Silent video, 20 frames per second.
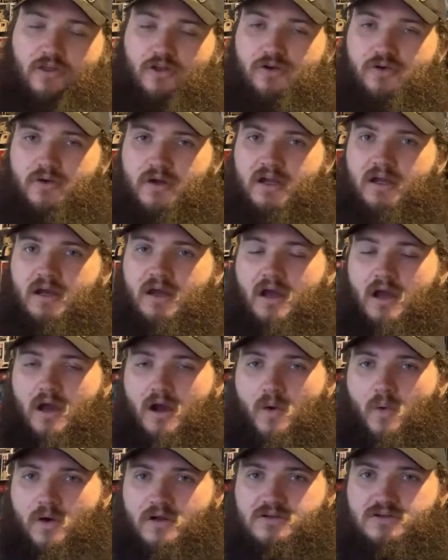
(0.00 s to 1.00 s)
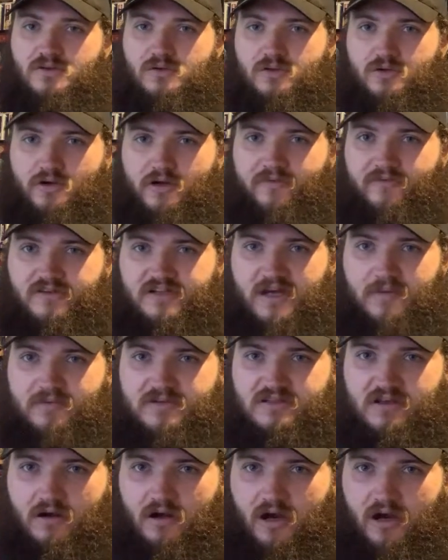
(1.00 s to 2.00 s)
Luke, 123 for
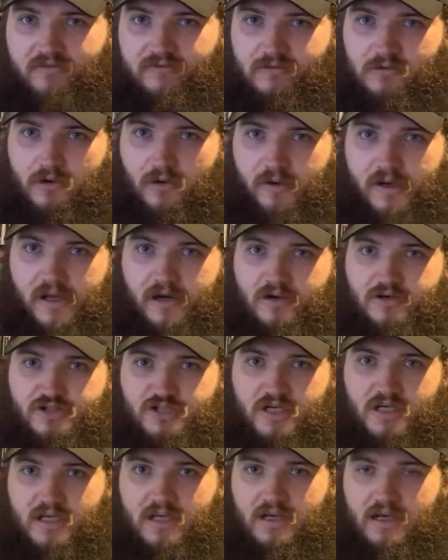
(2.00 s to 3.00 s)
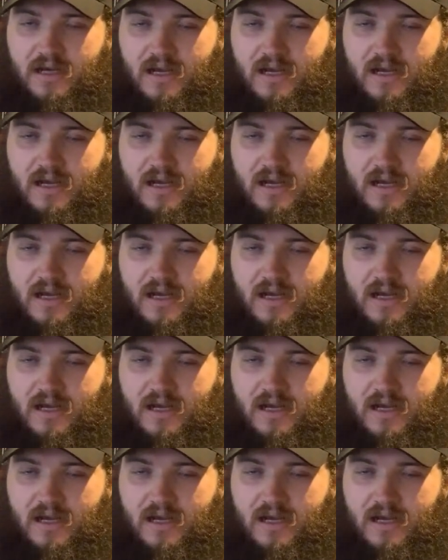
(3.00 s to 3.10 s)
10% off for Rogue Energy.